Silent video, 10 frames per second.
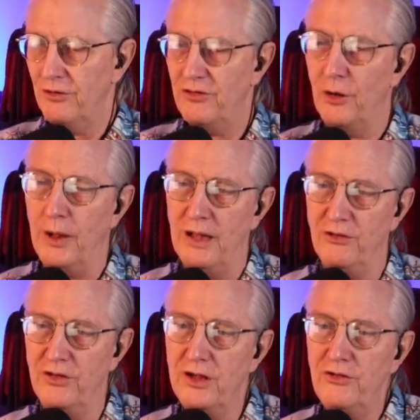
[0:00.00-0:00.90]
So
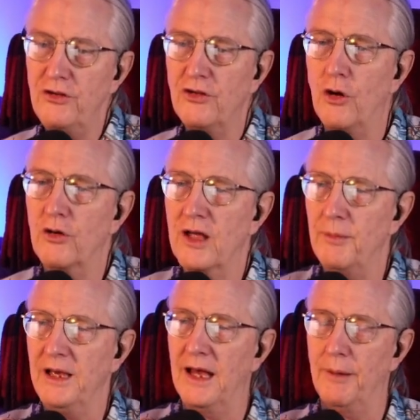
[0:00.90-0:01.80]
as this is all
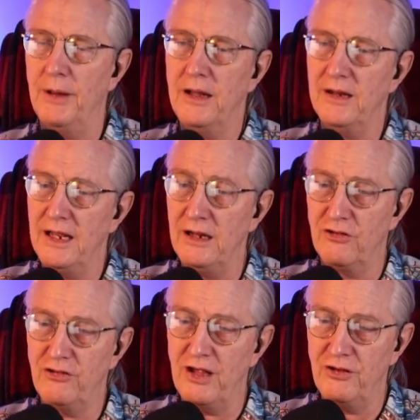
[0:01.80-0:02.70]
coming up, it
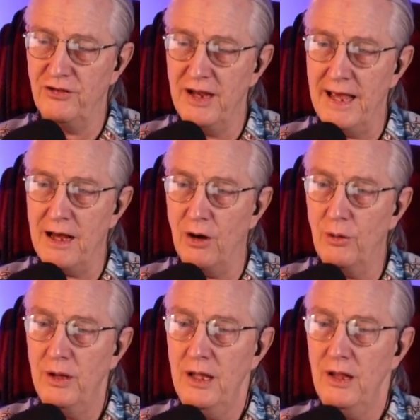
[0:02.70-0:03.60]
says now
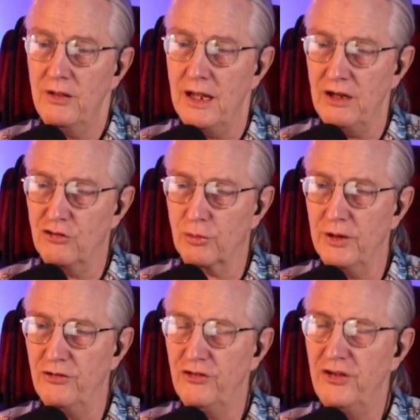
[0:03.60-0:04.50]
that it's
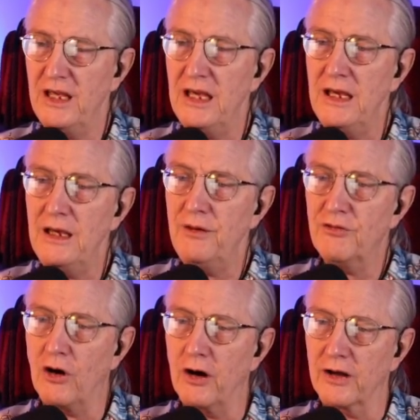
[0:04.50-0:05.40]

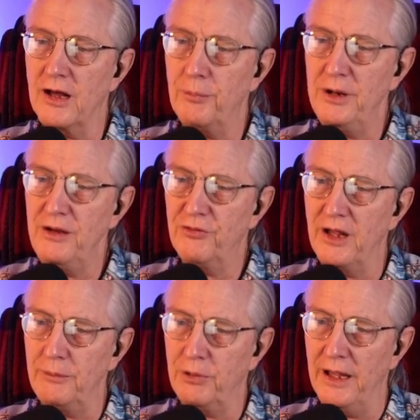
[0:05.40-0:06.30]
received our company
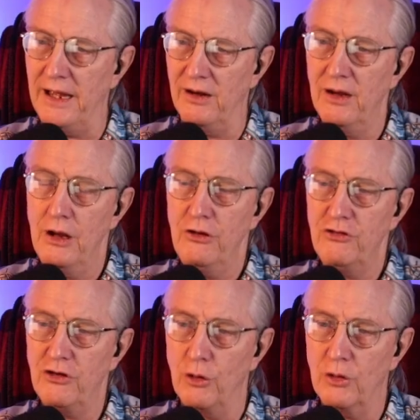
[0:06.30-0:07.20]
flight plan.
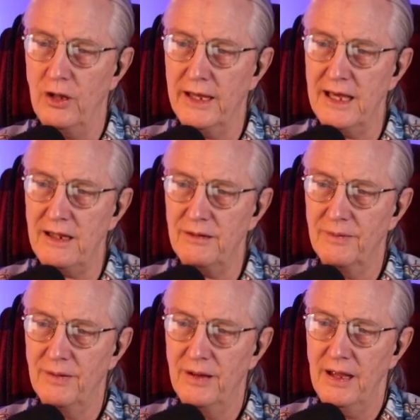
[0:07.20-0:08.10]
So click it
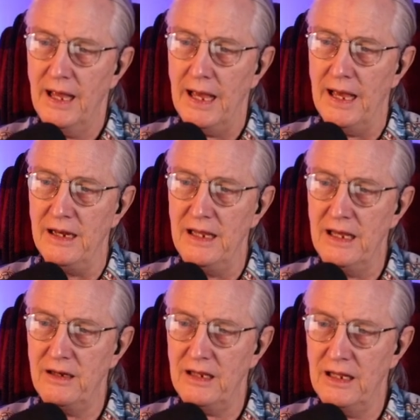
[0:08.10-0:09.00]
and
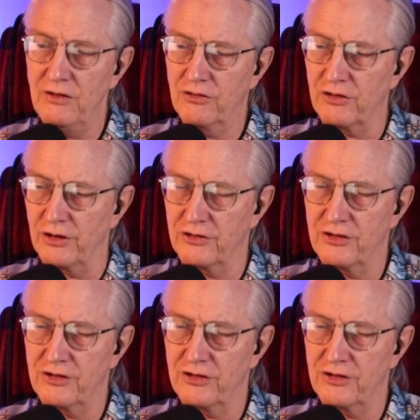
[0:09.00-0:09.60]
hit insert.